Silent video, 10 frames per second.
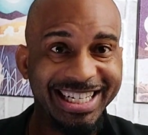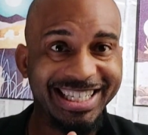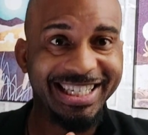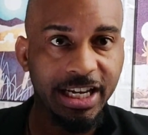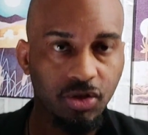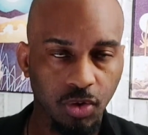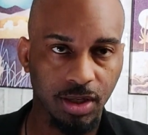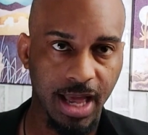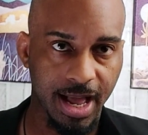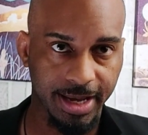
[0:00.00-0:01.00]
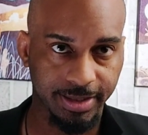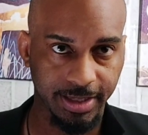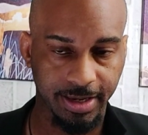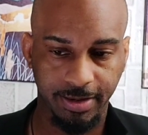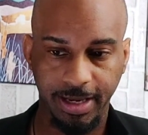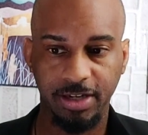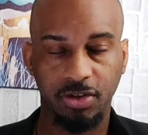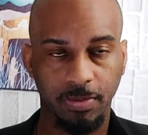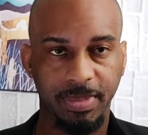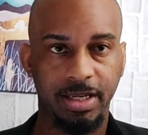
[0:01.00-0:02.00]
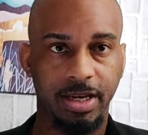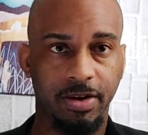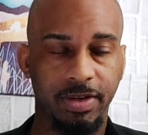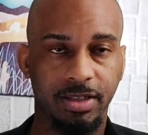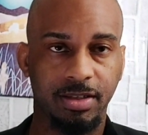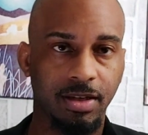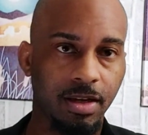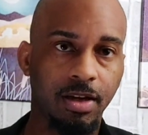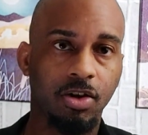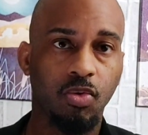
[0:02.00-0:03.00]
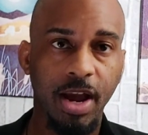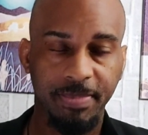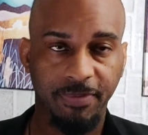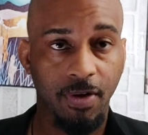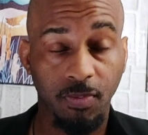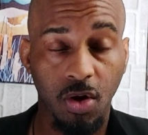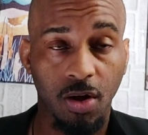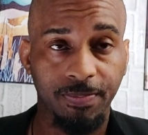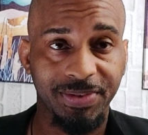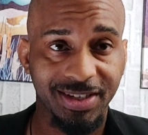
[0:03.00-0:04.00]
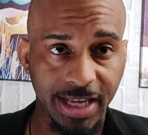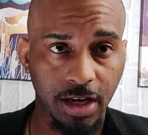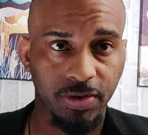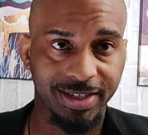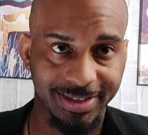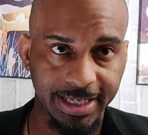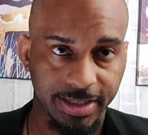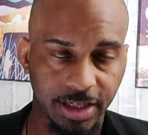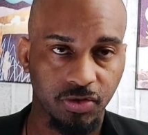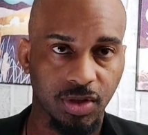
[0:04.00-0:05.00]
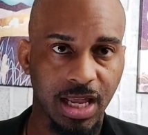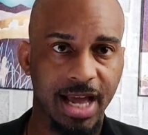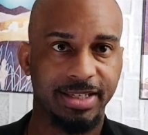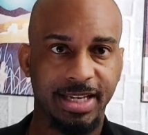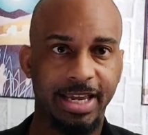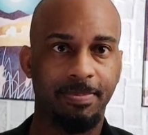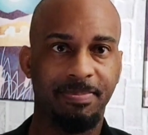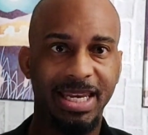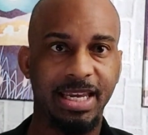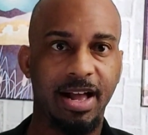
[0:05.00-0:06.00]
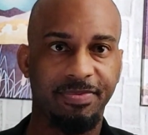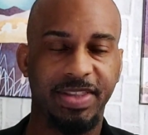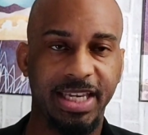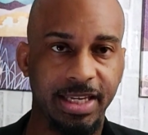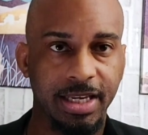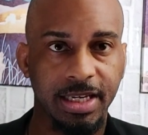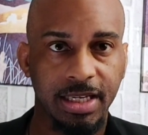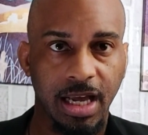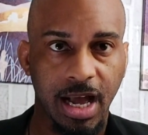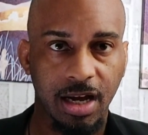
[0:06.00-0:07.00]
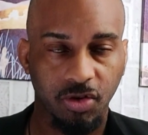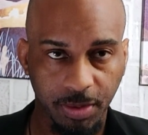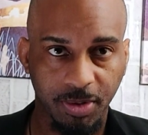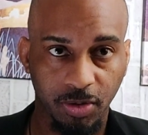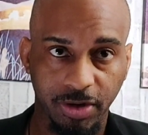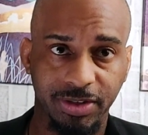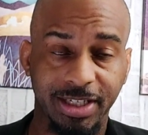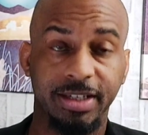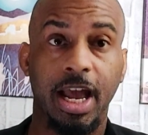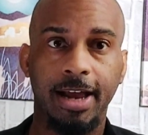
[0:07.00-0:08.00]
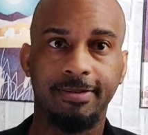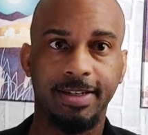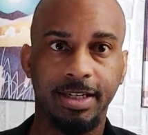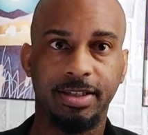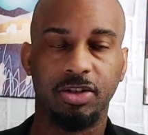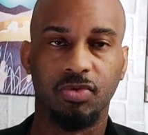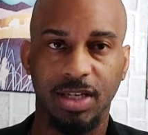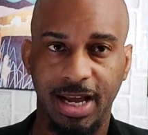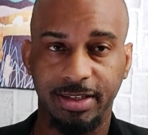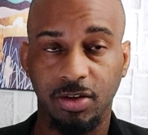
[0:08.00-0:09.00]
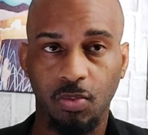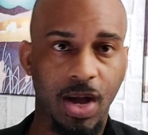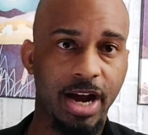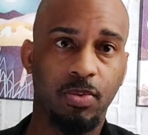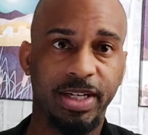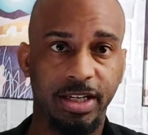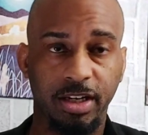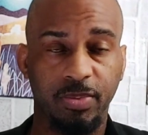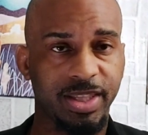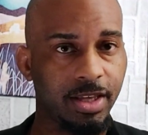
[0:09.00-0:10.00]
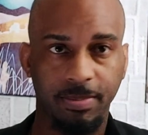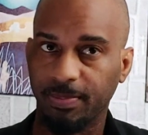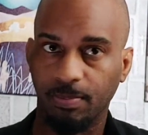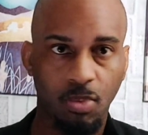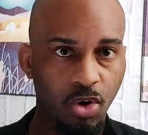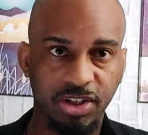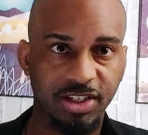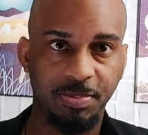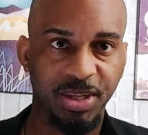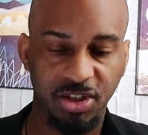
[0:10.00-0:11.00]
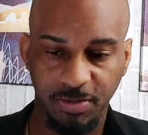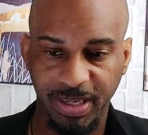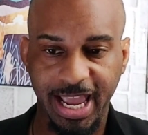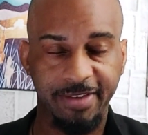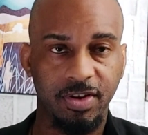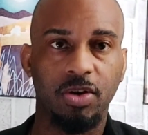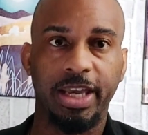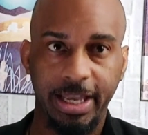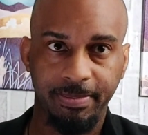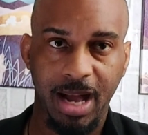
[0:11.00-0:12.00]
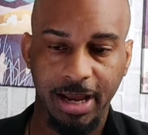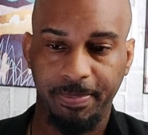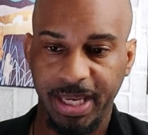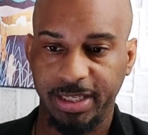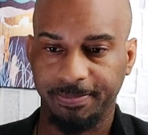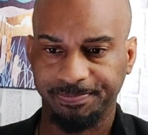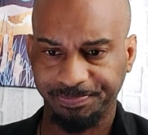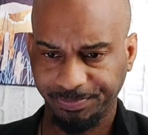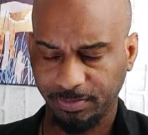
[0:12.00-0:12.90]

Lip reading: centralized intermediaries. Correct me if I'm wrong. Stellar is decentralized, like many of the cryptocurrencies, decentralized. So why are we dealing with them? More suspicious behavior, in my opinion.